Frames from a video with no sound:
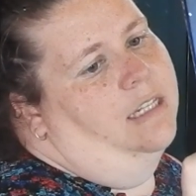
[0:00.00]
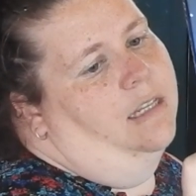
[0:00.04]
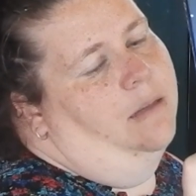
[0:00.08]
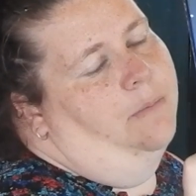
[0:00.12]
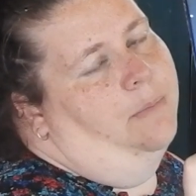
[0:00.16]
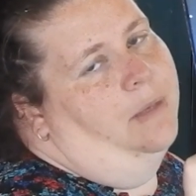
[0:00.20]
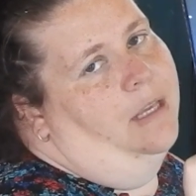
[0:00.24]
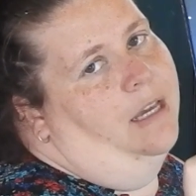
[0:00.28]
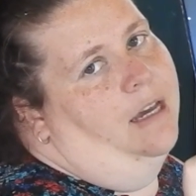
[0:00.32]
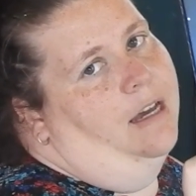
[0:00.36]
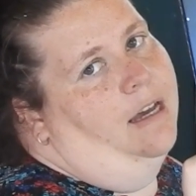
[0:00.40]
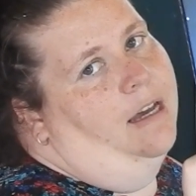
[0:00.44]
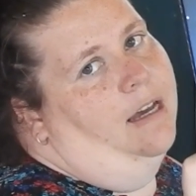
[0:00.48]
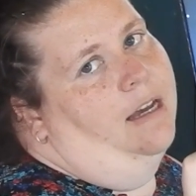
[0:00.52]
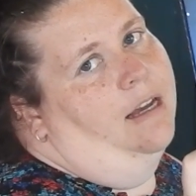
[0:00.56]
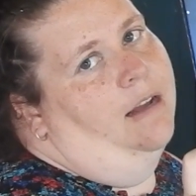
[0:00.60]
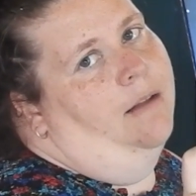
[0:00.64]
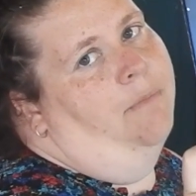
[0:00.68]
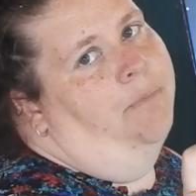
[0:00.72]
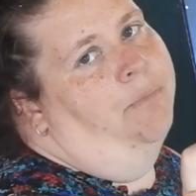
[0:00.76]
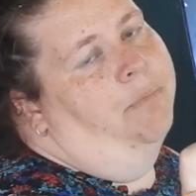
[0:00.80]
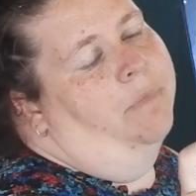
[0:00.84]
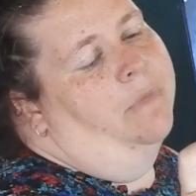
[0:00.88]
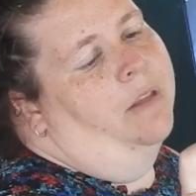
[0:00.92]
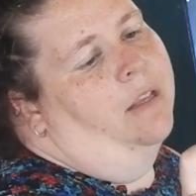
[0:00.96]
TBR
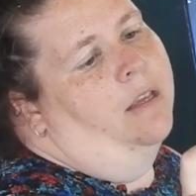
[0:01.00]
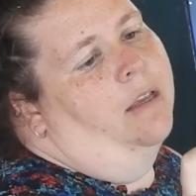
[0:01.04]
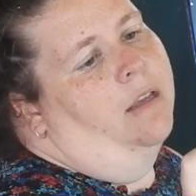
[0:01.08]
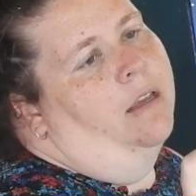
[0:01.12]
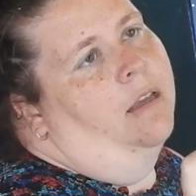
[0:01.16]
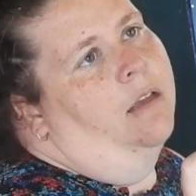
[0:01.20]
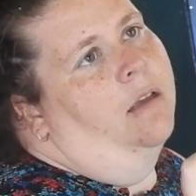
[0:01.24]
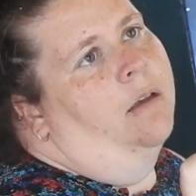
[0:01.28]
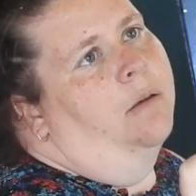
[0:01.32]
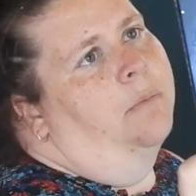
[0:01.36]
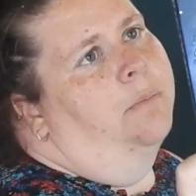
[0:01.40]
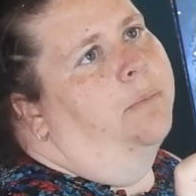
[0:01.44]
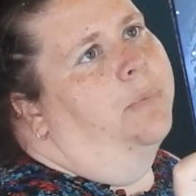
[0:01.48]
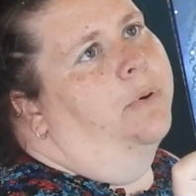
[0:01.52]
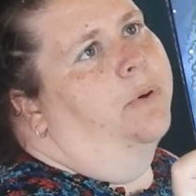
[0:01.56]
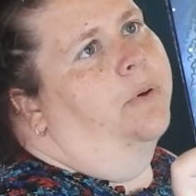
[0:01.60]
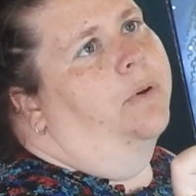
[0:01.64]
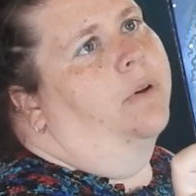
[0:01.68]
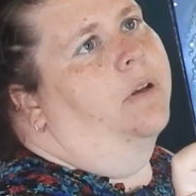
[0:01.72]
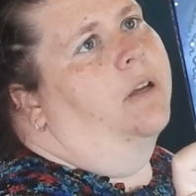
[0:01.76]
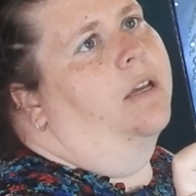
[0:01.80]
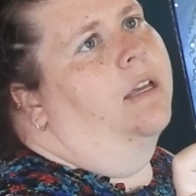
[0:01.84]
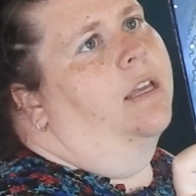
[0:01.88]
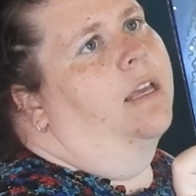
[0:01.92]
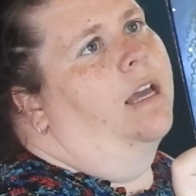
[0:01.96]

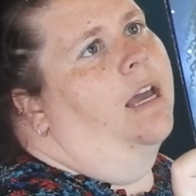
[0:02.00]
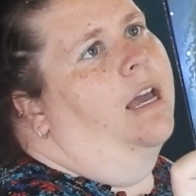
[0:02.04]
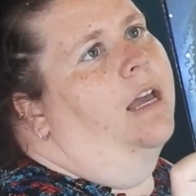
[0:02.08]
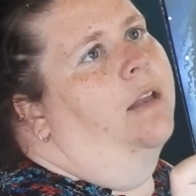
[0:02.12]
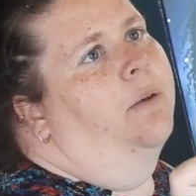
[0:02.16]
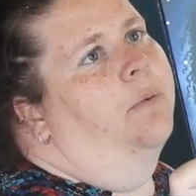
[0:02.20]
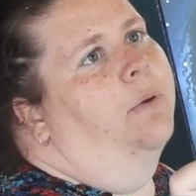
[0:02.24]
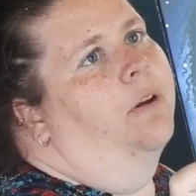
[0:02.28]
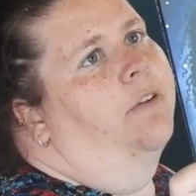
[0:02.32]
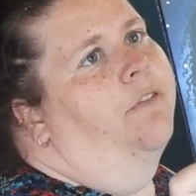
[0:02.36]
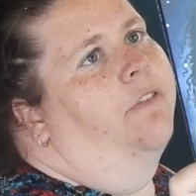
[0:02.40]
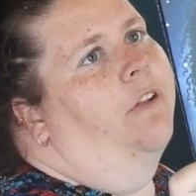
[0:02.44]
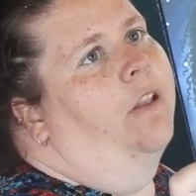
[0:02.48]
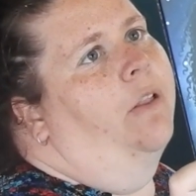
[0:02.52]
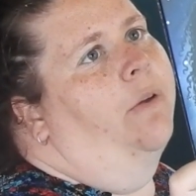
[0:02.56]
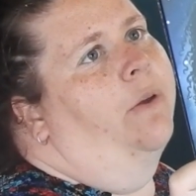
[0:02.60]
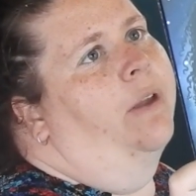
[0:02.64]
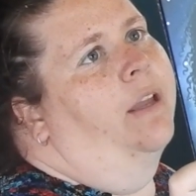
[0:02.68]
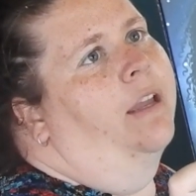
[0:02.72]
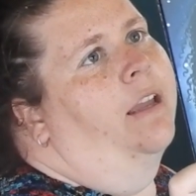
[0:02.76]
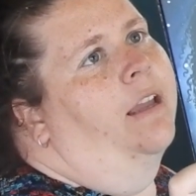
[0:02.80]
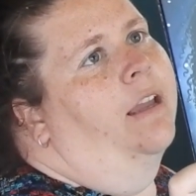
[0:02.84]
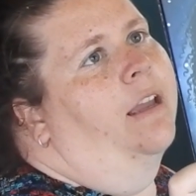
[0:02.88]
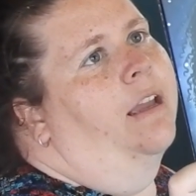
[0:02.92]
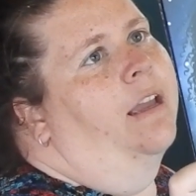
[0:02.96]
book, and we're
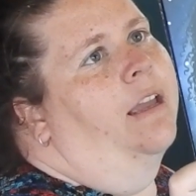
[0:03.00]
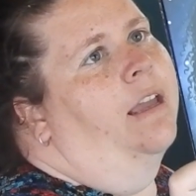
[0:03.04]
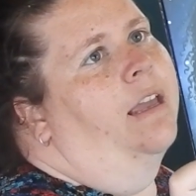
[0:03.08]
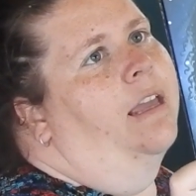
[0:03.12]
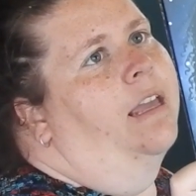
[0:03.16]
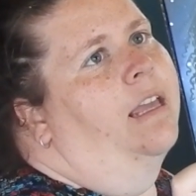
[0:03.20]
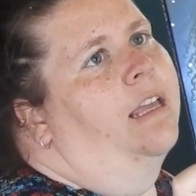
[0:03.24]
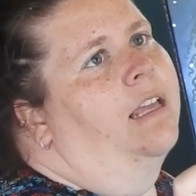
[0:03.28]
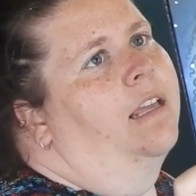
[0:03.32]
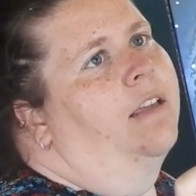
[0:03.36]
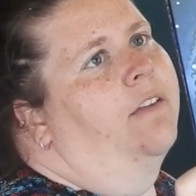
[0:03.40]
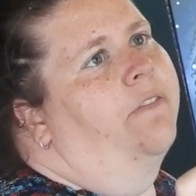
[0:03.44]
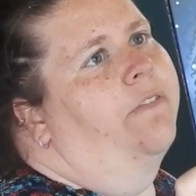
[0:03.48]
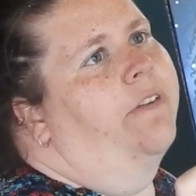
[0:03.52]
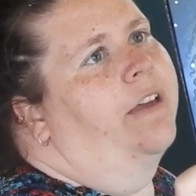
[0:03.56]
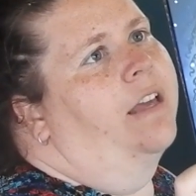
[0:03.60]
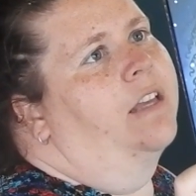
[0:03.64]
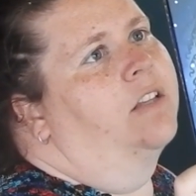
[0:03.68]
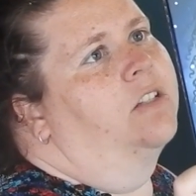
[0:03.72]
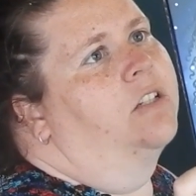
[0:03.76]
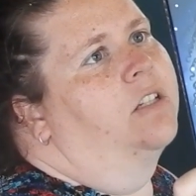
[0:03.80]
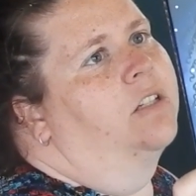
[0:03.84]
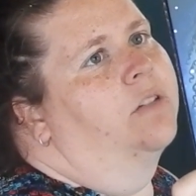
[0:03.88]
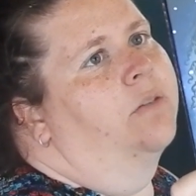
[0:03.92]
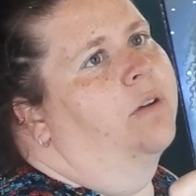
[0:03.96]
following Eve
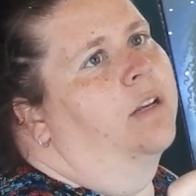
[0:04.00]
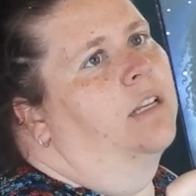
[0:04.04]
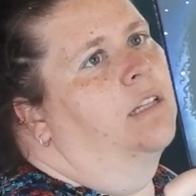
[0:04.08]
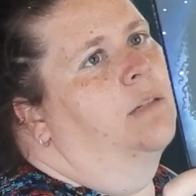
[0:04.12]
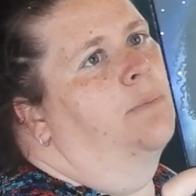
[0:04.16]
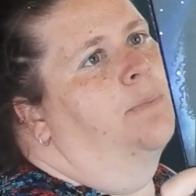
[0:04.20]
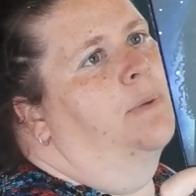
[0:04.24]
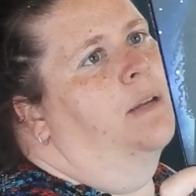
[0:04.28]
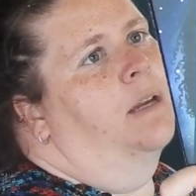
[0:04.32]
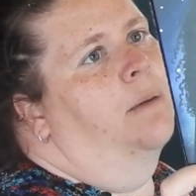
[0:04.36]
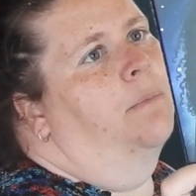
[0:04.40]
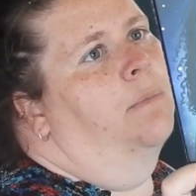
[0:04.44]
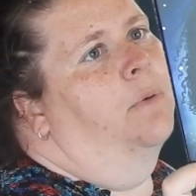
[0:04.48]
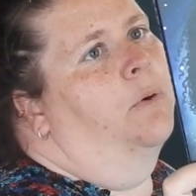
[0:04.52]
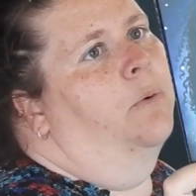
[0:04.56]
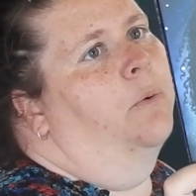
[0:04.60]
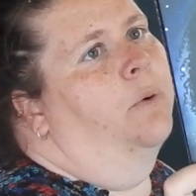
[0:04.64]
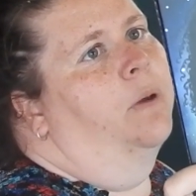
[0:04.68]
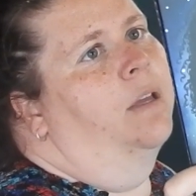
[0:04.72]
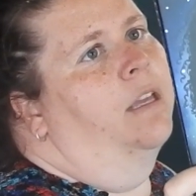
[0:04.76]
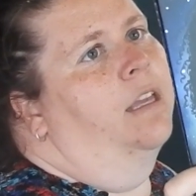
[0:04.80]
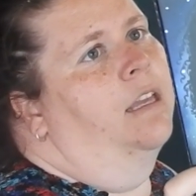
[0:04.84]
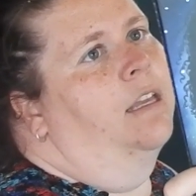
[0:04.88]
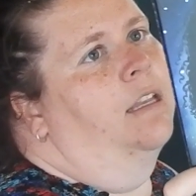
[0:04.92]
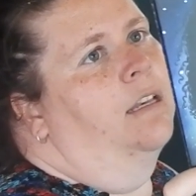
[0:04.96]
as she's ready to become
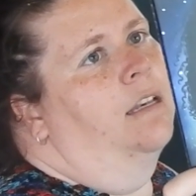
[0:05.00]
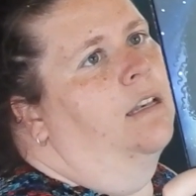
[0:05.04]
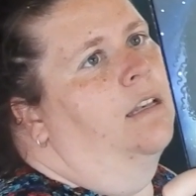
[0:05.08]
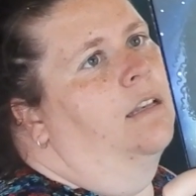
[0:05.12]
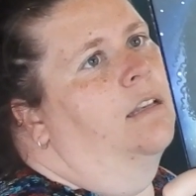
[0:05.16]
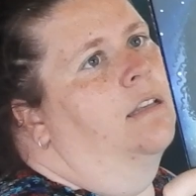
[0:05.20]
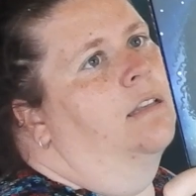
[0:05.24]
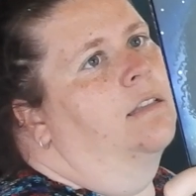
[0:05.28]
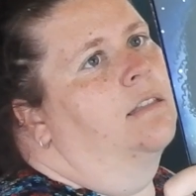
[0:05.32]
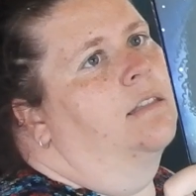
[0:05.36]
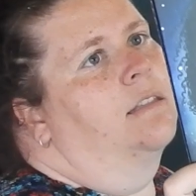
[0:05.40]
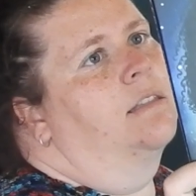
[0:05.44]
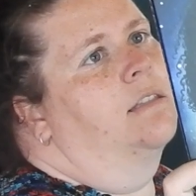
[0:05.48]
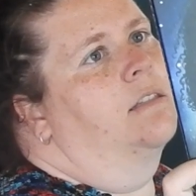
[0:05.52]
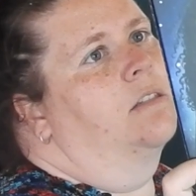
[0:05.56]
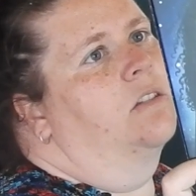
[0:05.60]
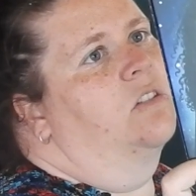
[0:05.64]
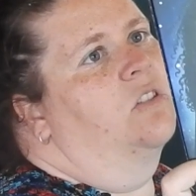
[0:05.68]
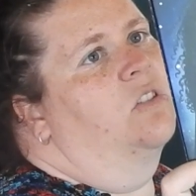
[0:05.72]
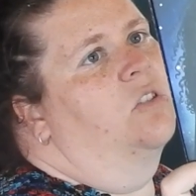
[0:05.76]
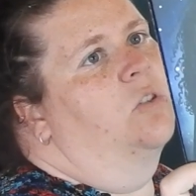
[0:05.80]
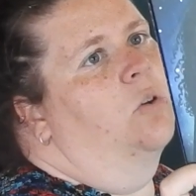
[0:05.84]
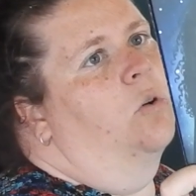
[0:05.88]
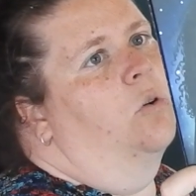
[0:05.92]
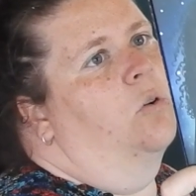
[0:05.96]
Queen's
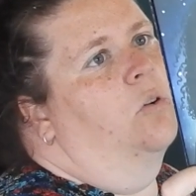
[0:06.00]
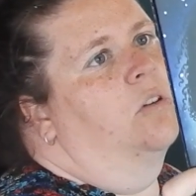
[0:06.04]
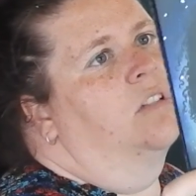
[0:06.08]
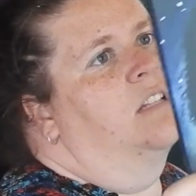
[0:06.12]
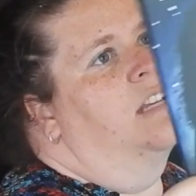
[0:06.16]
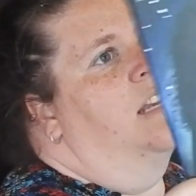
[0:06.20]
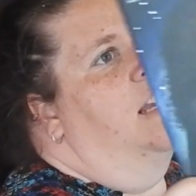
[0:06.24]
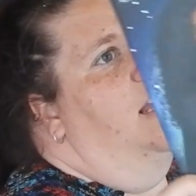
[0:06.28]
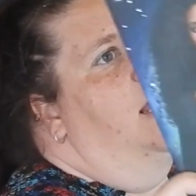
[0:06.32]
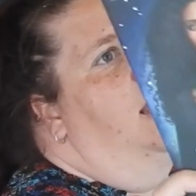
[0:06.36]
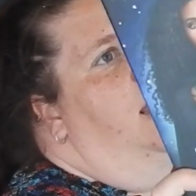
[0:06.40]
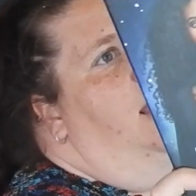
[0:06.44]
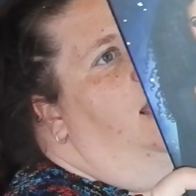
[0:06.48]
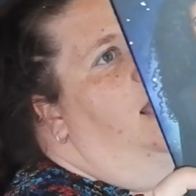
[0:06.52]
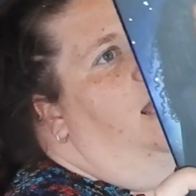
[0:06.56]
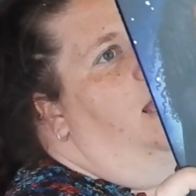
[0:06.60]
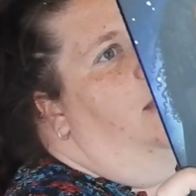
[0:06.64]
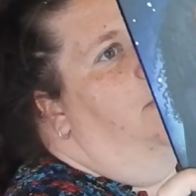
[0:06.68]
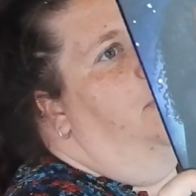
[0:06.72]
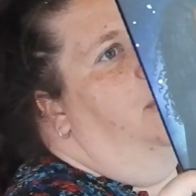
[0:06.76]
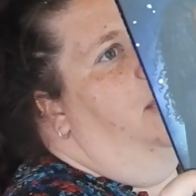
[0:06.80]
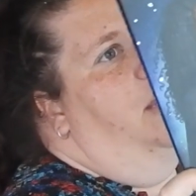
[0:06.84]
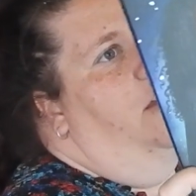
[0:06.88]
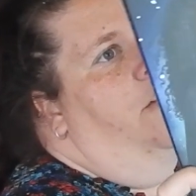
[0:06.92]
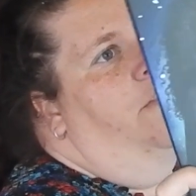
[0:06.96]
Sword
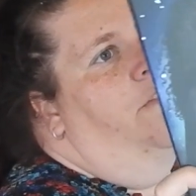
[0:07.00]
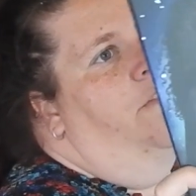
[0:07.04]
and be her